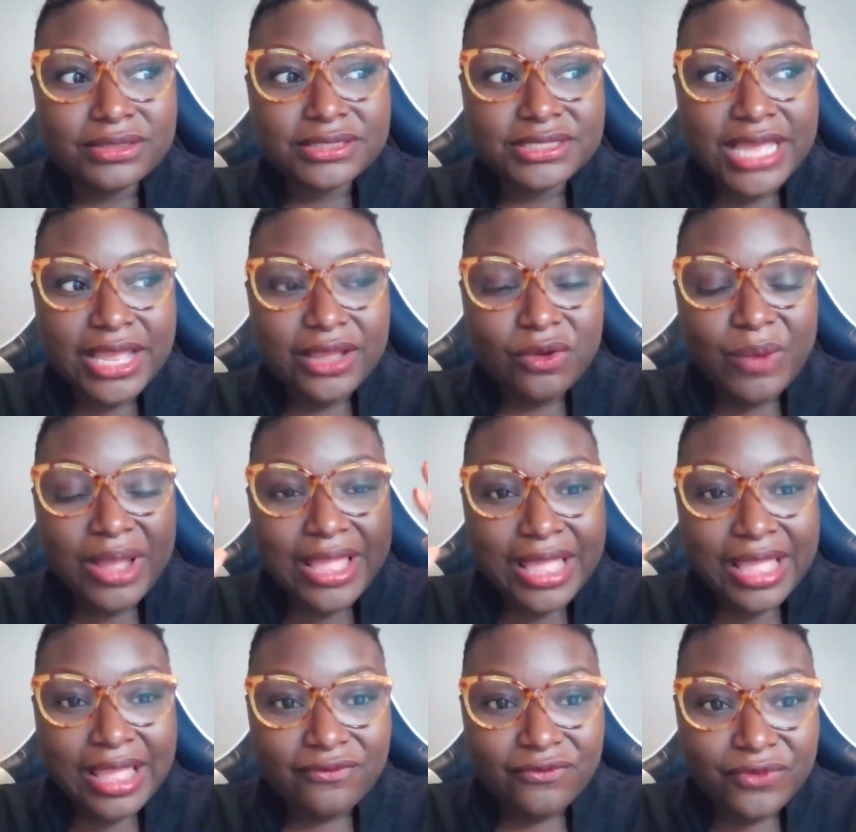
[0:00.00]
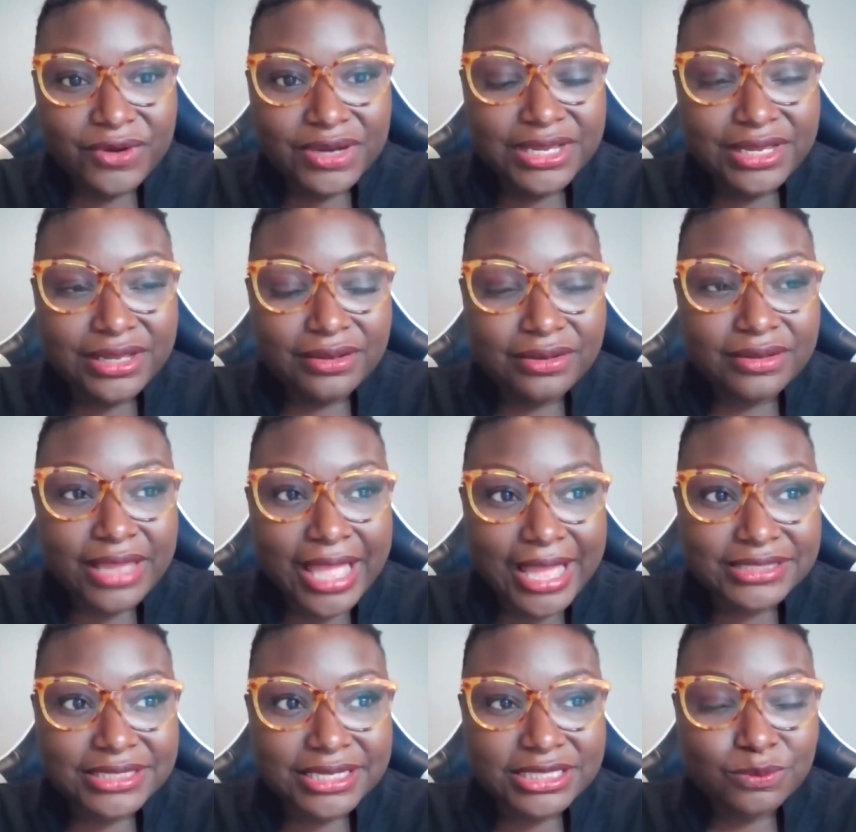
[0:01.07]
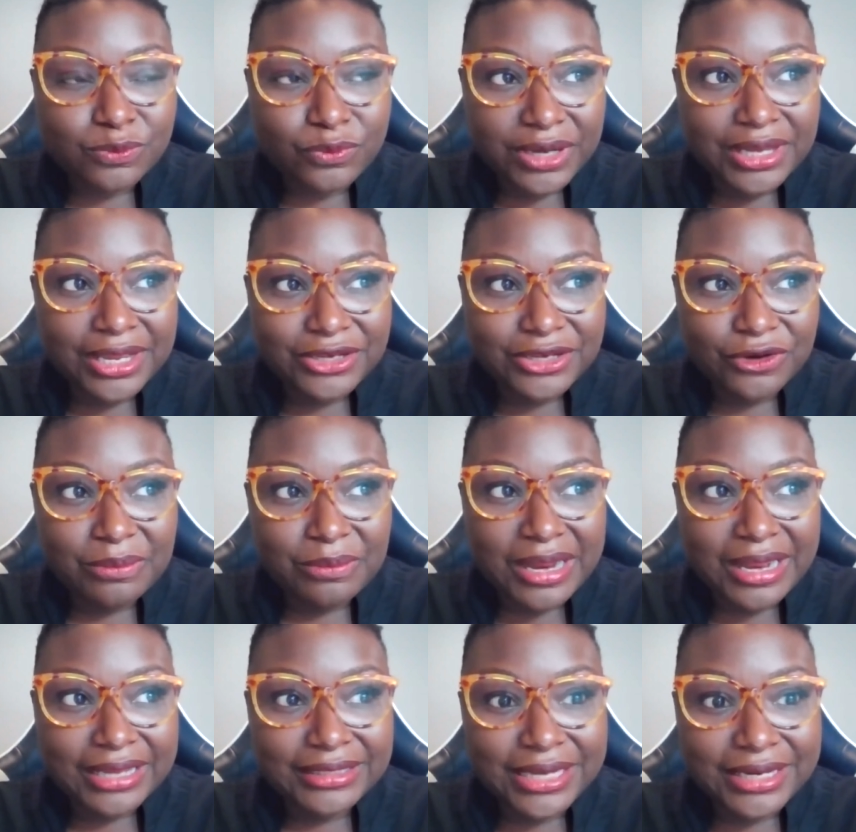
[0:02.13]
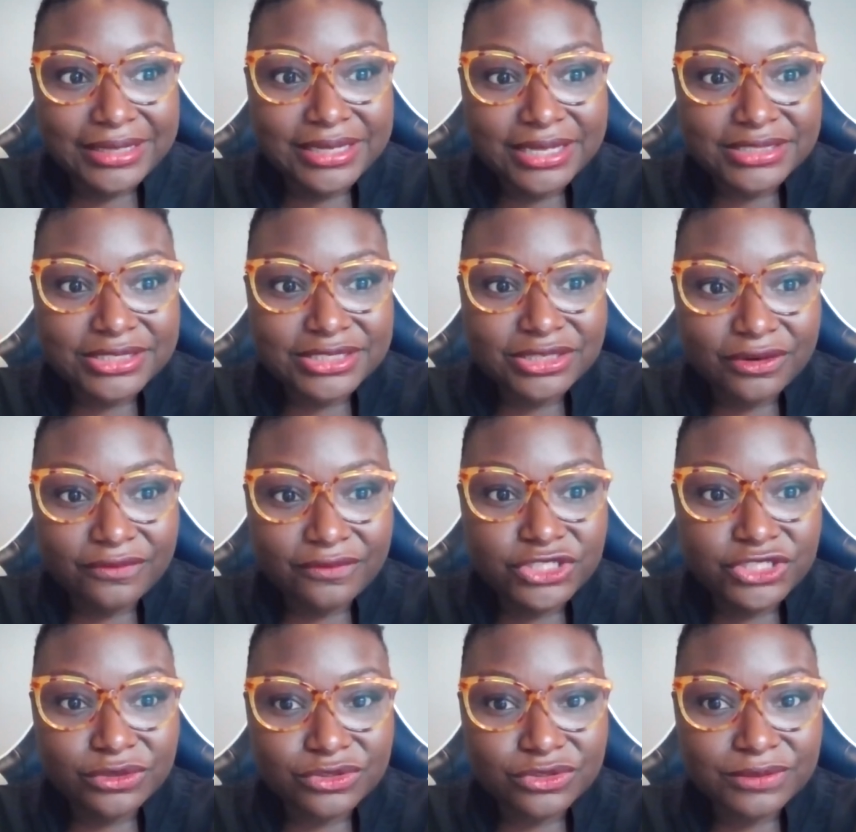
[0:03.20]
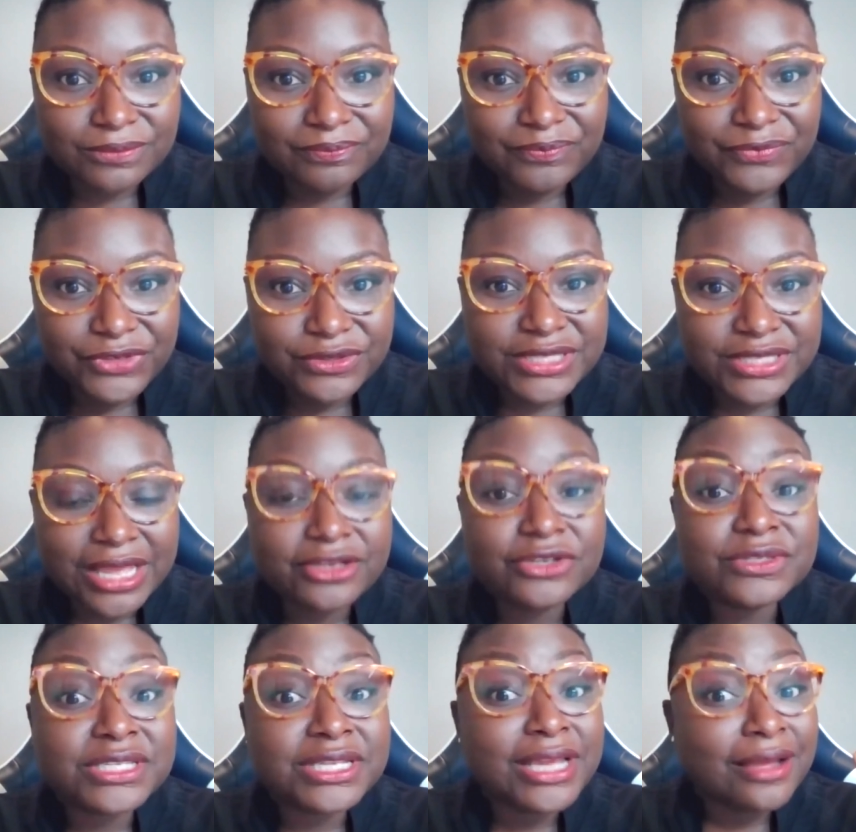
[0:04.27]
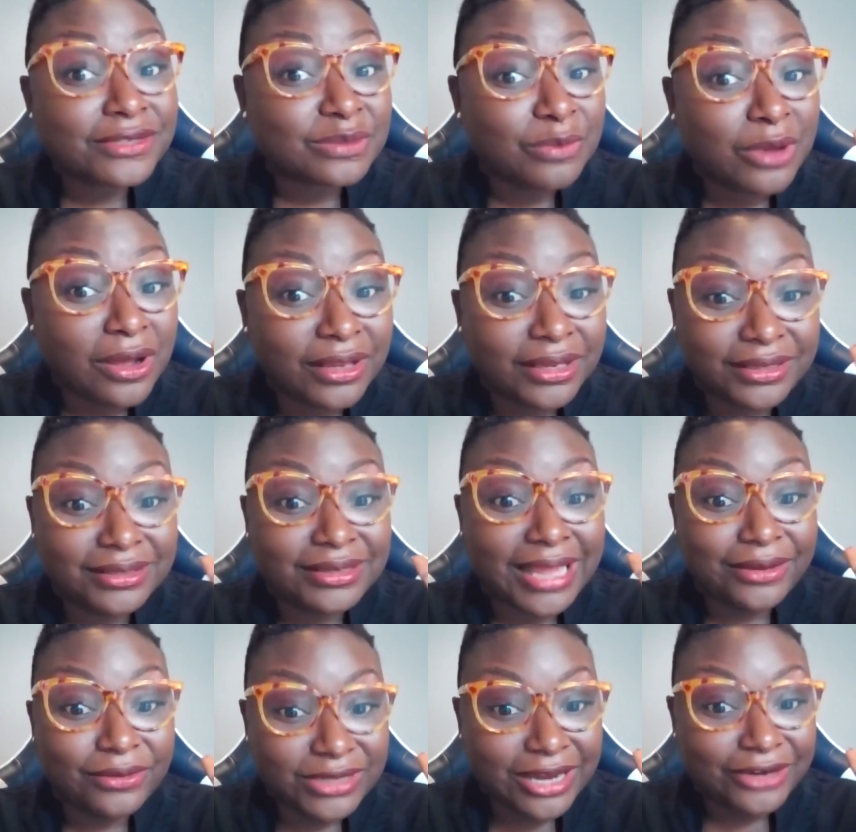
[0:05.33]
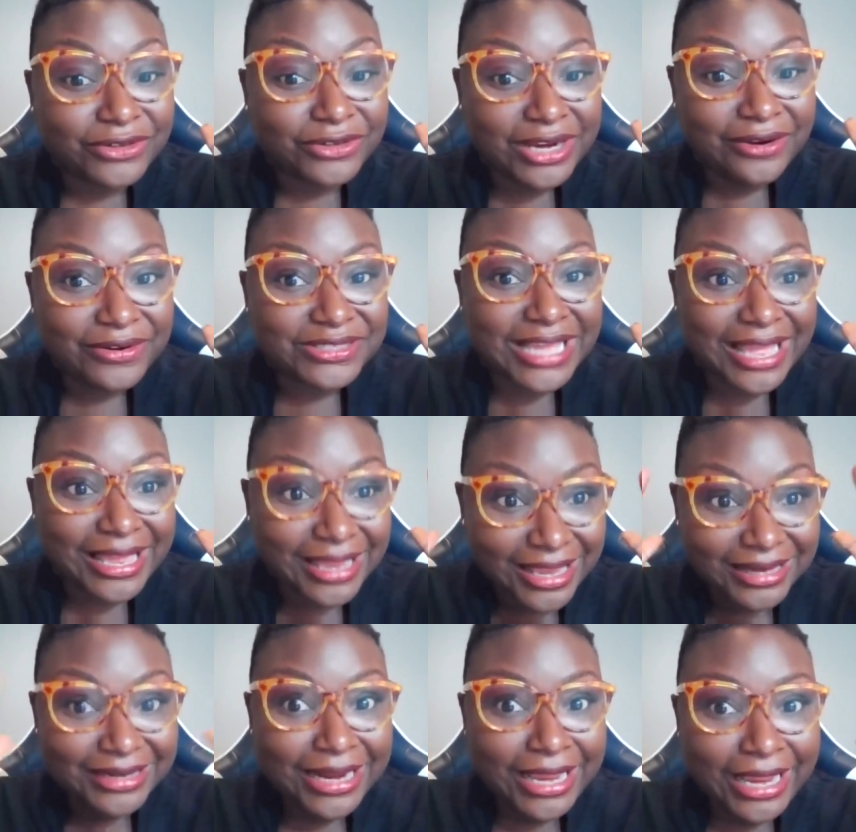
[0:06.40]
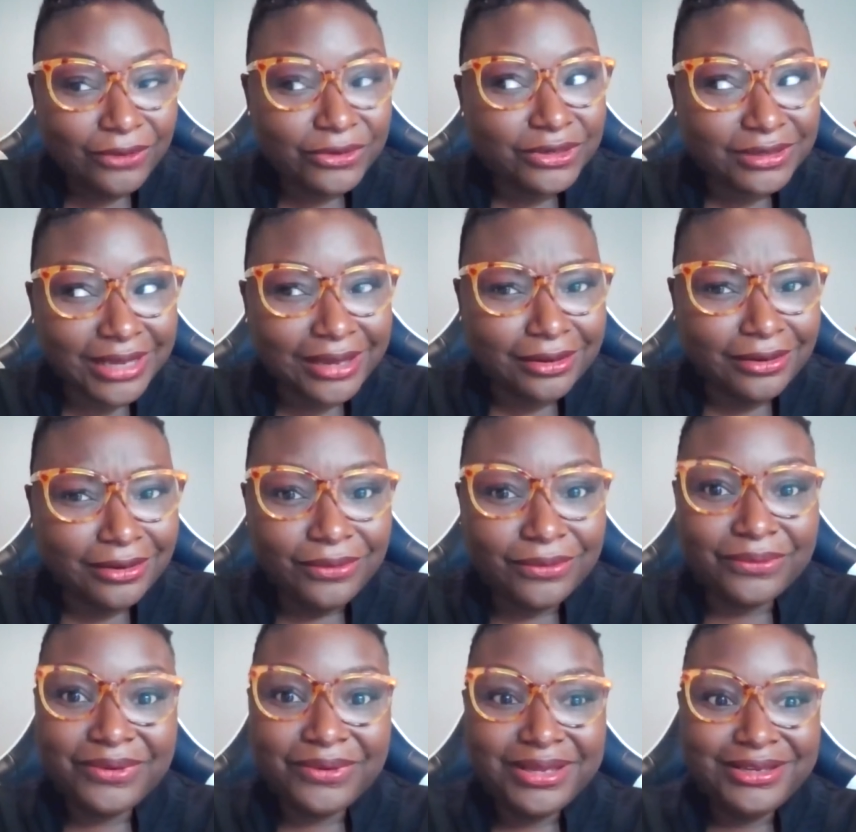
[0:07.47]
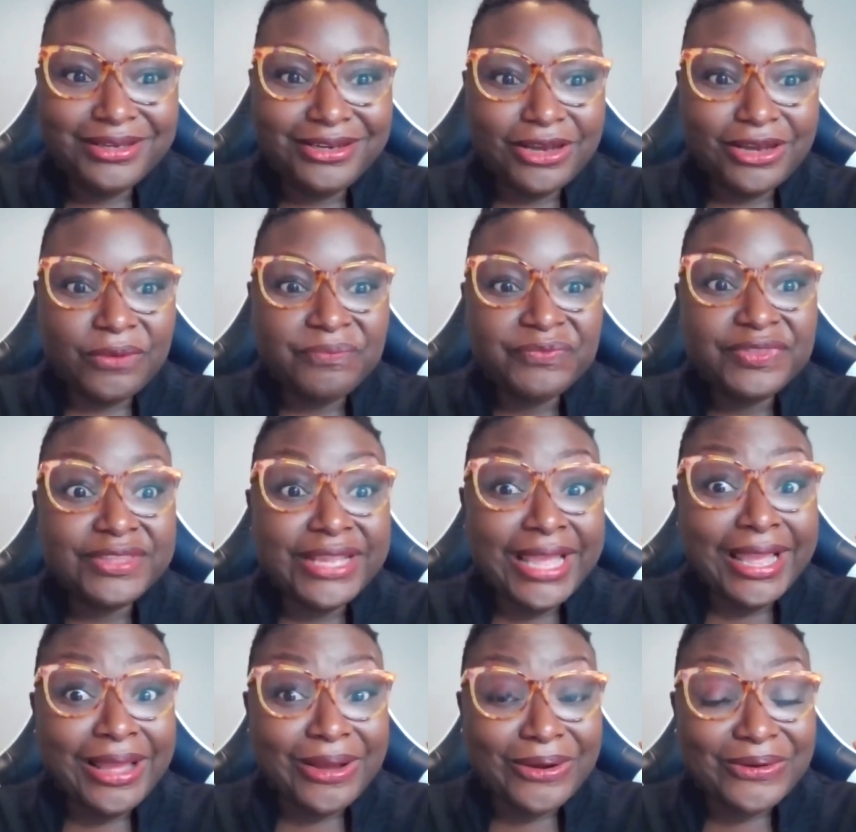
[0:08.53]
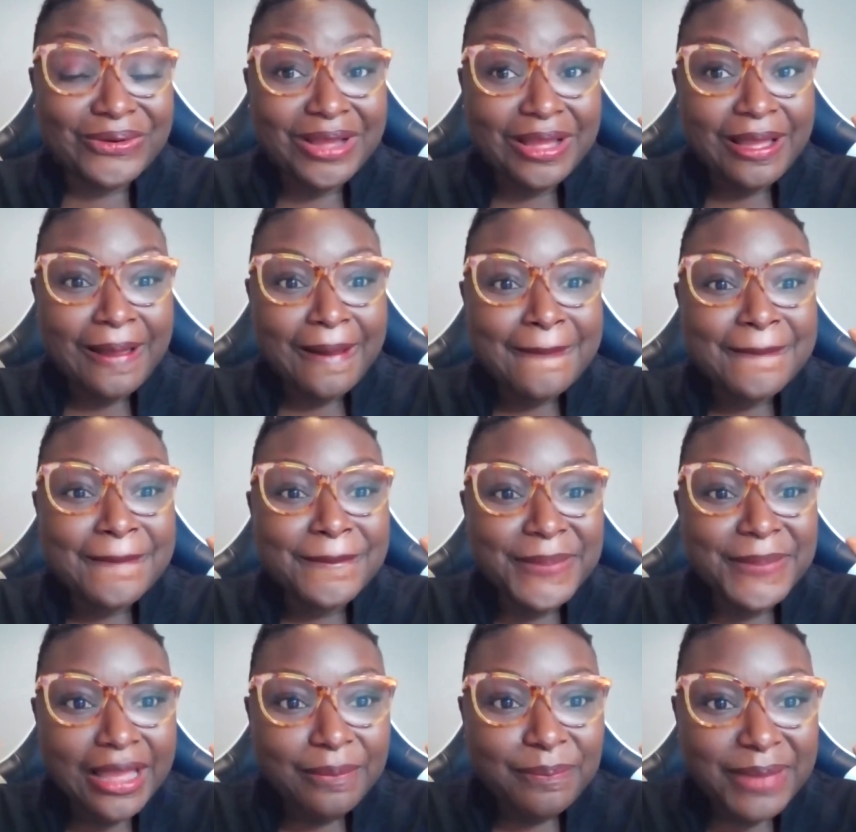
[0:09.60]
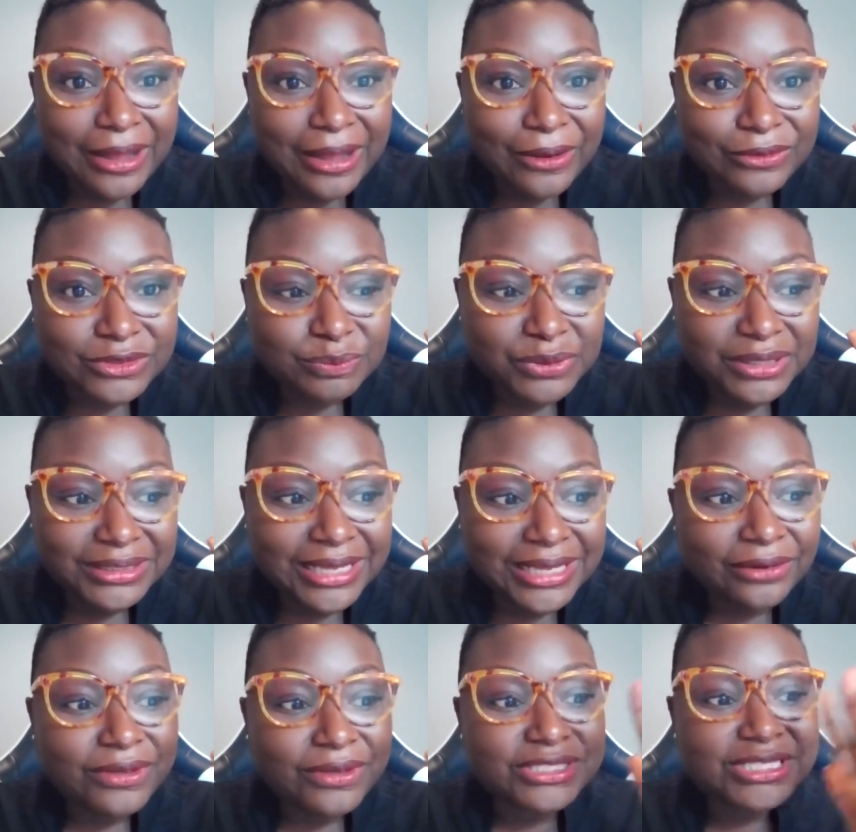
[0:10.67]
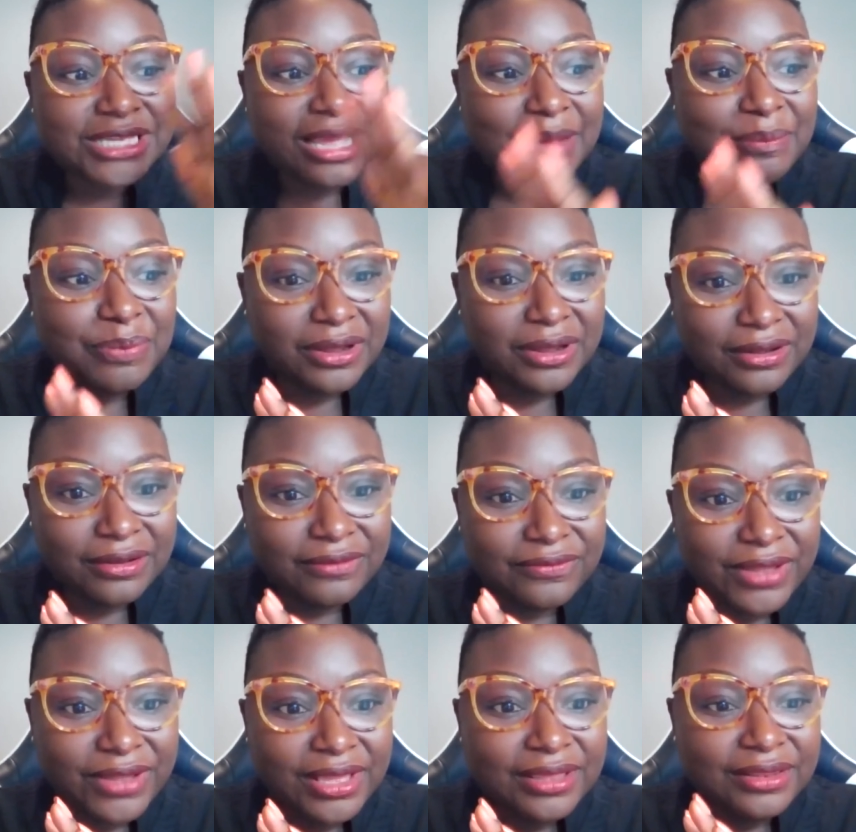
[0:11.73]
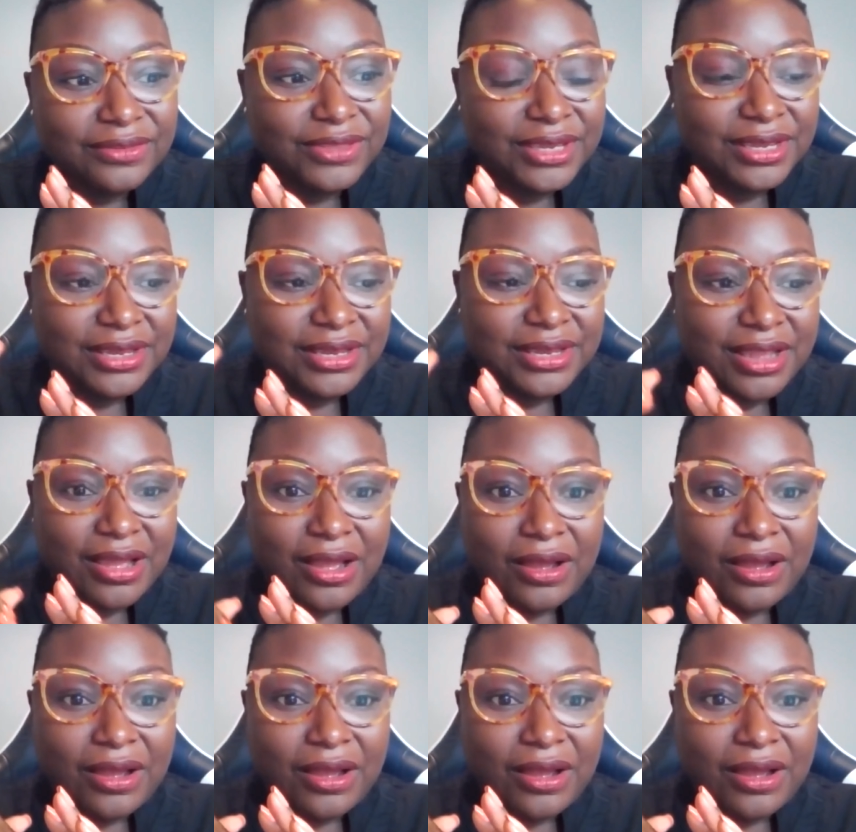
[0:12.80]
take away every access point in your mind that doesn't serve children. You see how small, like Dr. Harris got. Now you're like, oh, now map out, put that on top of the